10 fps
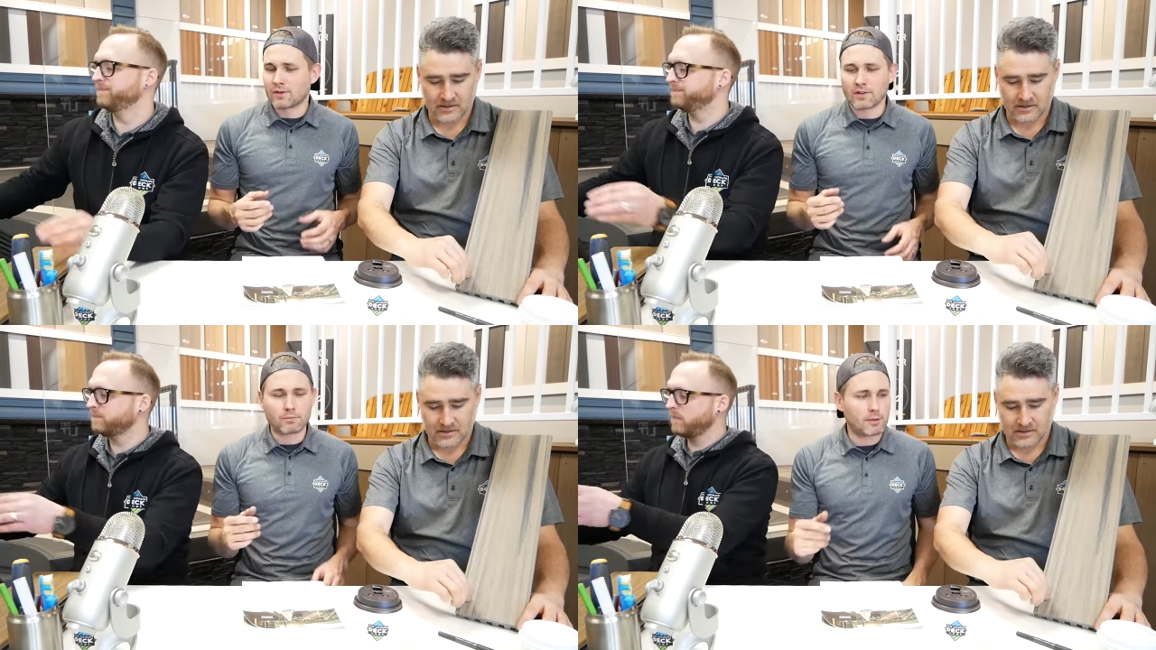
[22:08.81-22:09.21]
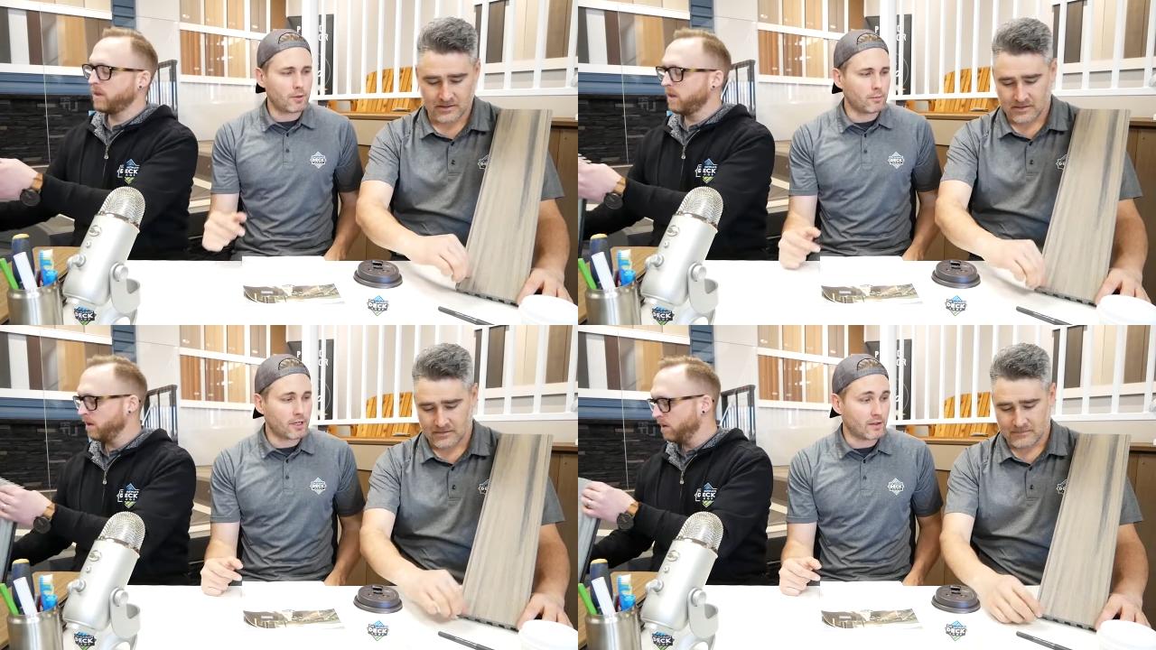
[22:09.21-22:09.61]
Speaker 1: For some
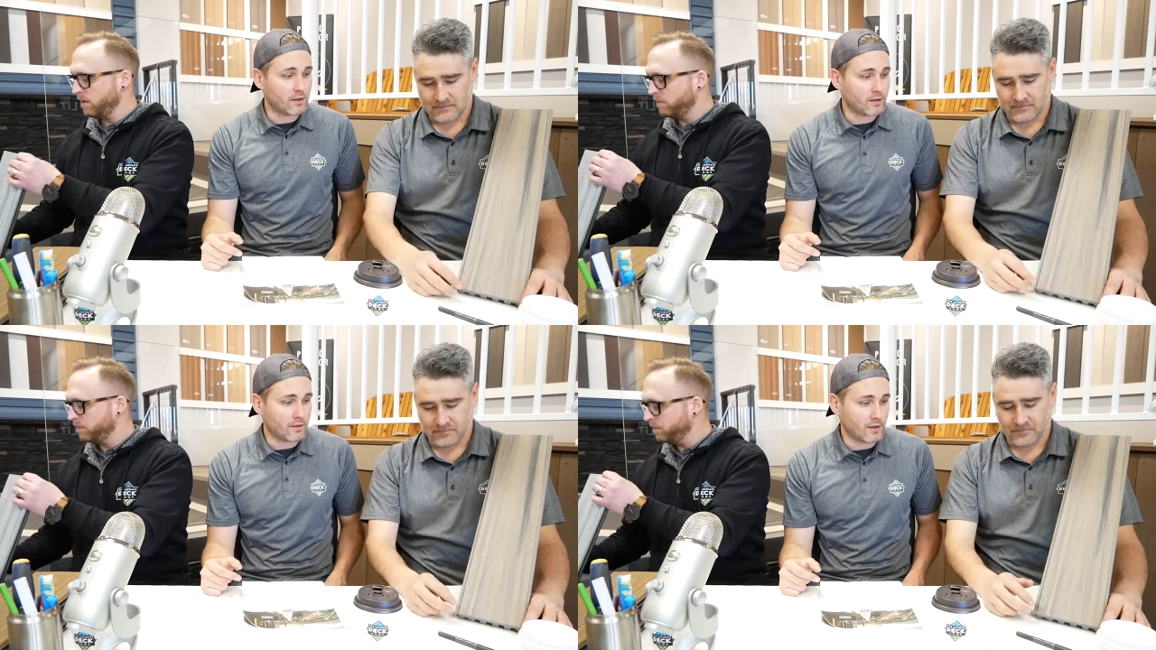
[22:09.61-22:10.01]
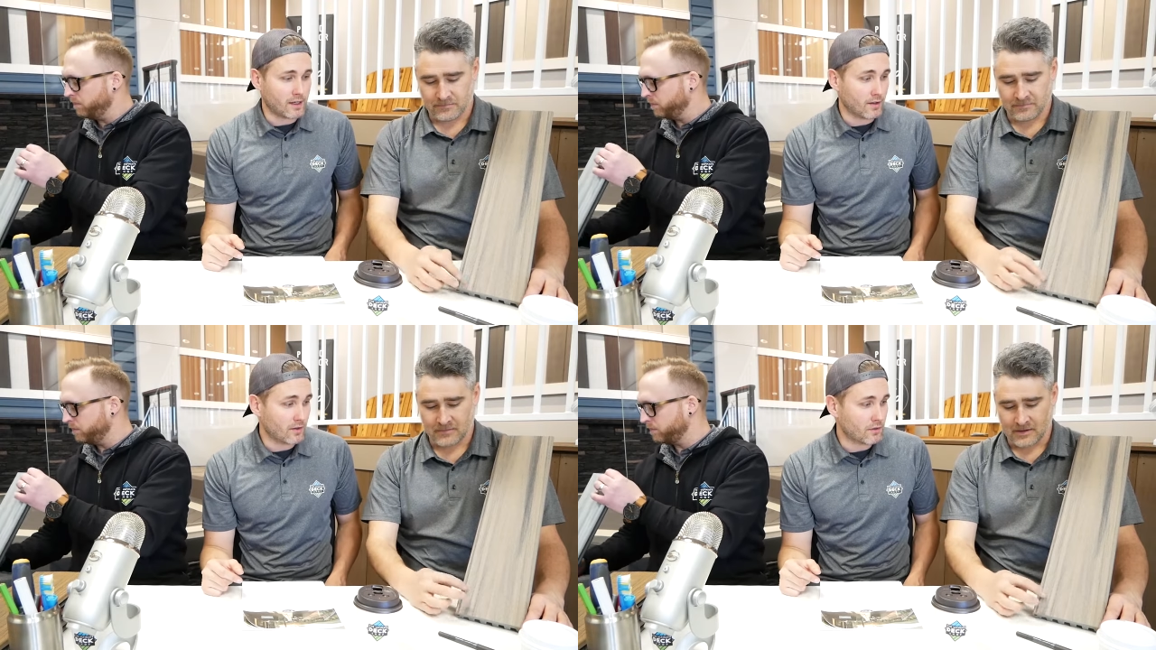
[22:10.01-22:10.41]
people, but it
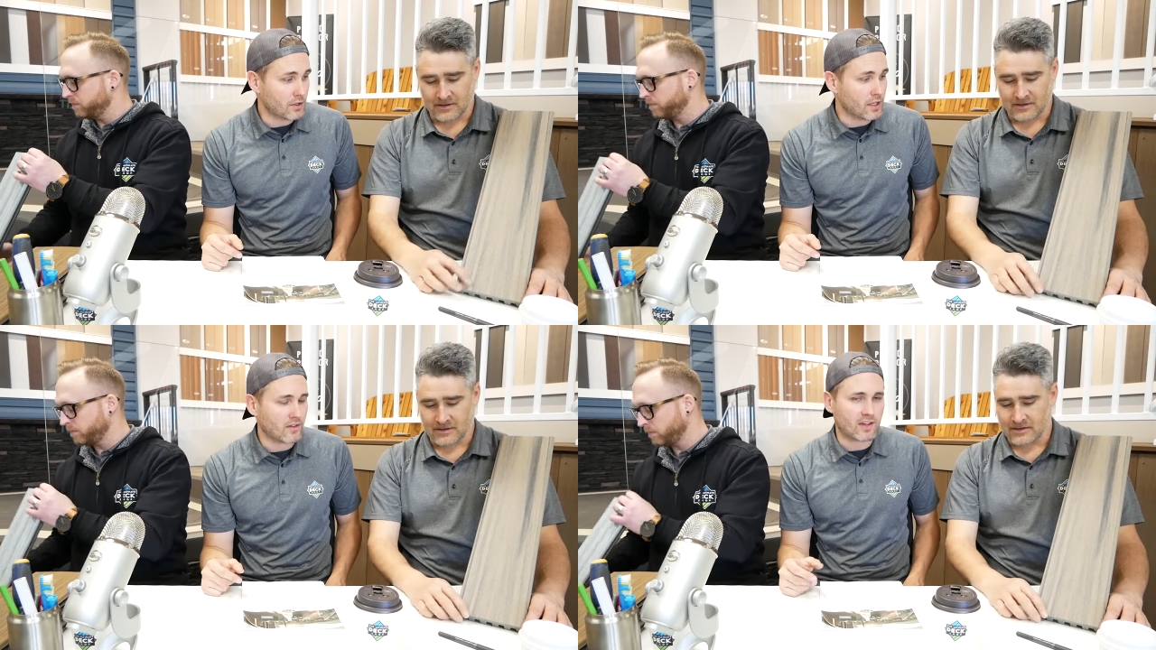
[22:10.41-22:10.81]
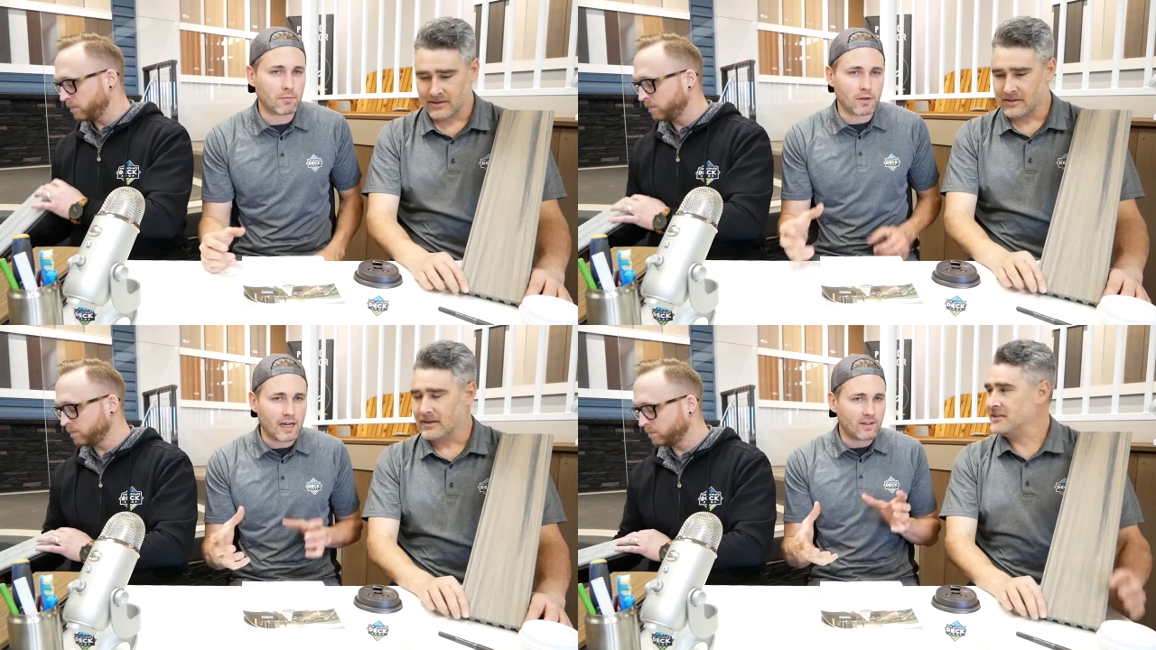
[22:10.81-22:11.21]
like it looks really good in
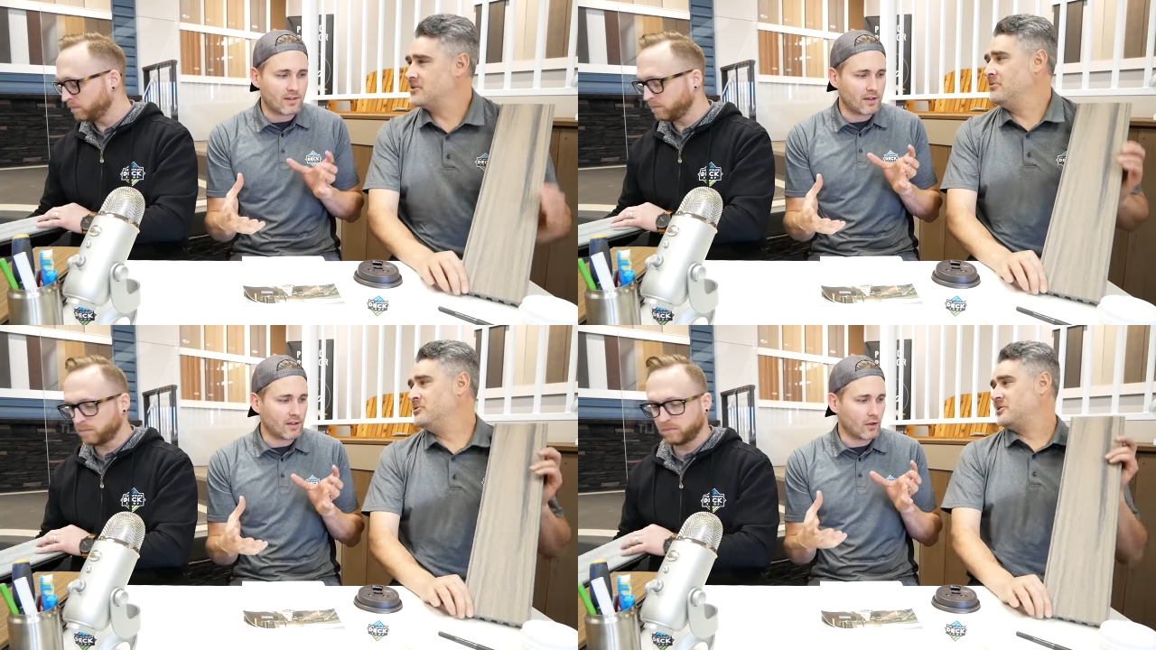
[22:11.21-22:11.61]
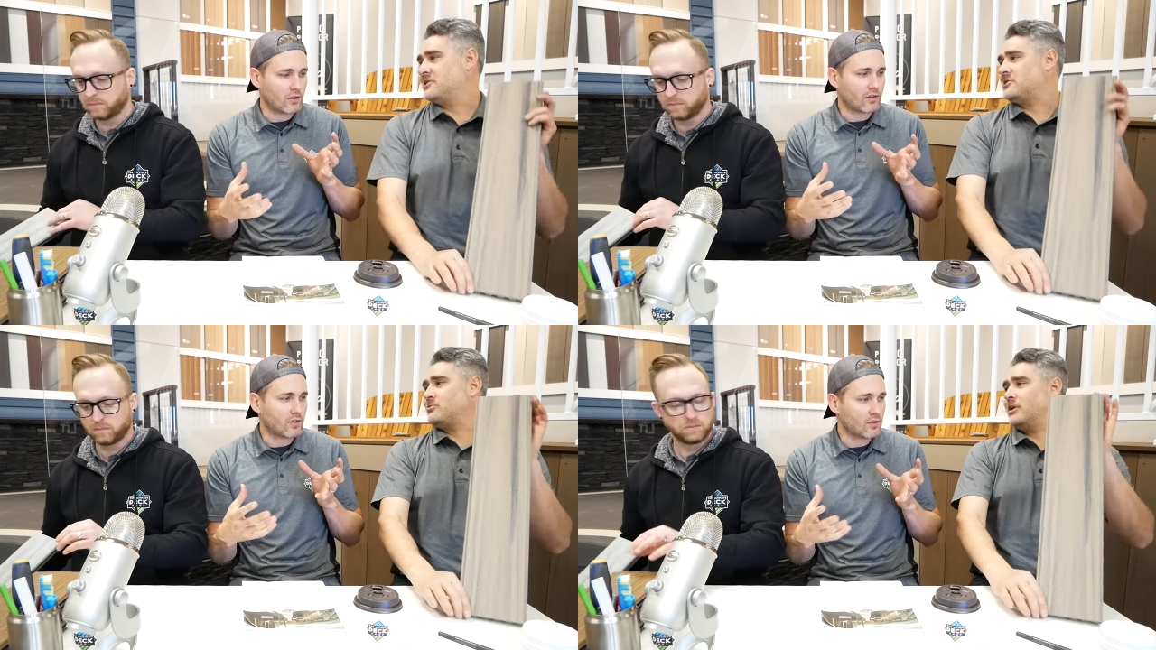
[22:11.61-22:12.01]
some lights. It's almost it
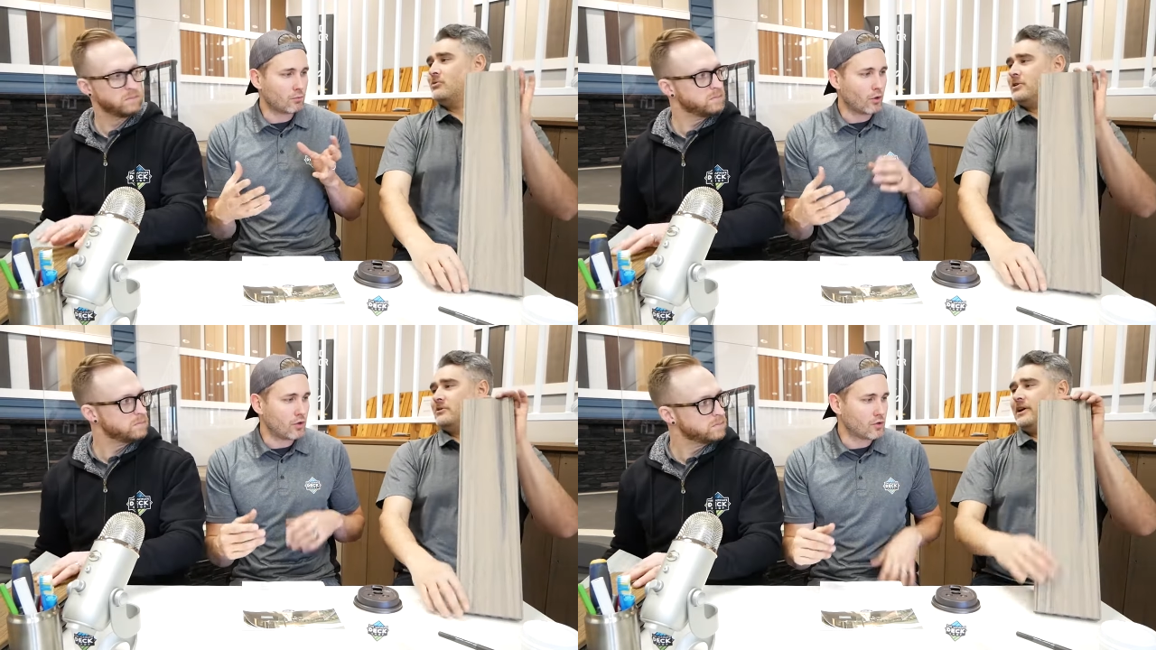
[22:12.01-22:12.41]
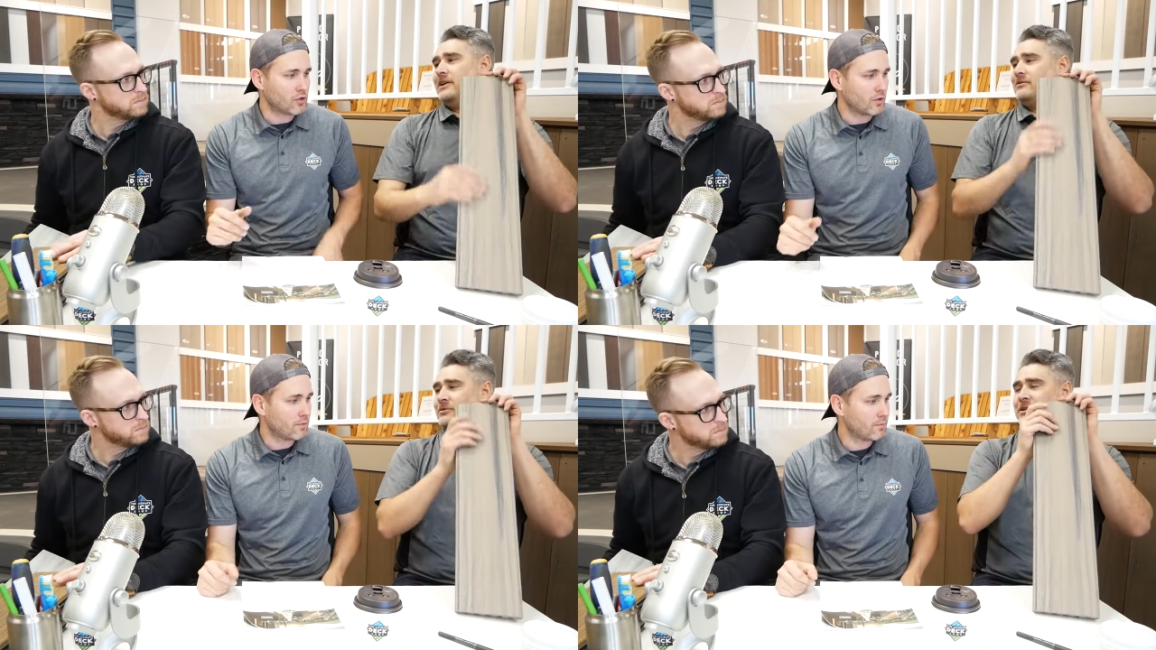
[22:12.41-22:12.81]
looks swear more word, neutral. Right? When